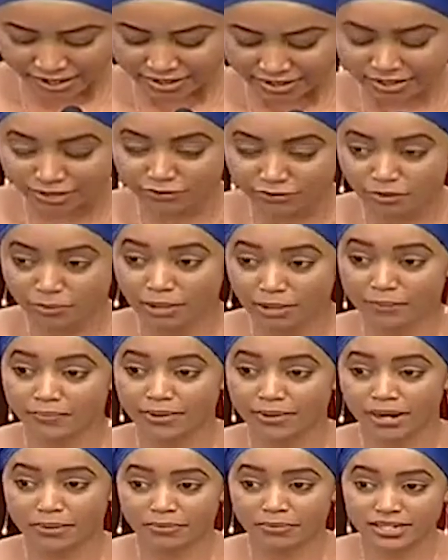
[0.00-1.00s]
the former
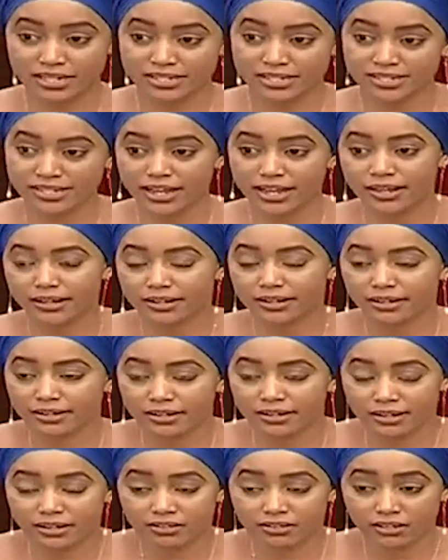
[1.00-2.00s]
Prime Minister
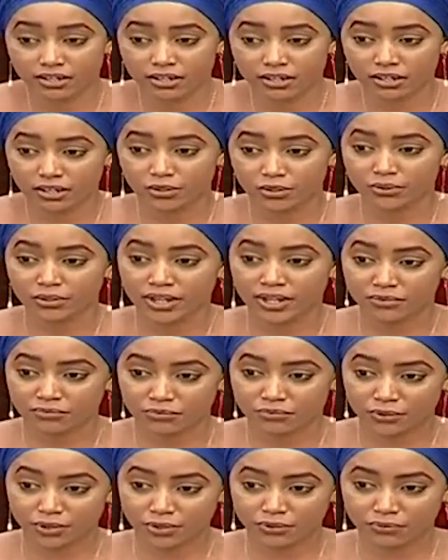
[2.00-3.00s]
and the AU
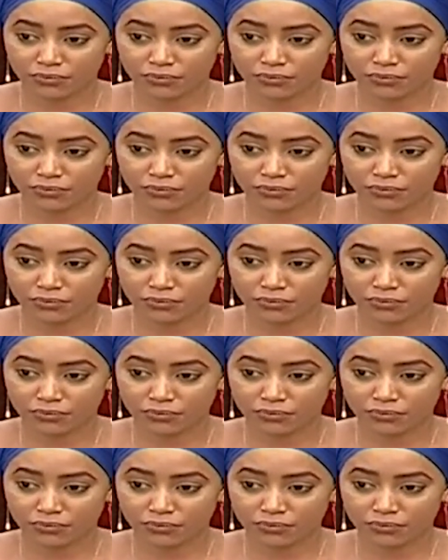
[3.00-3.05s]
Envoy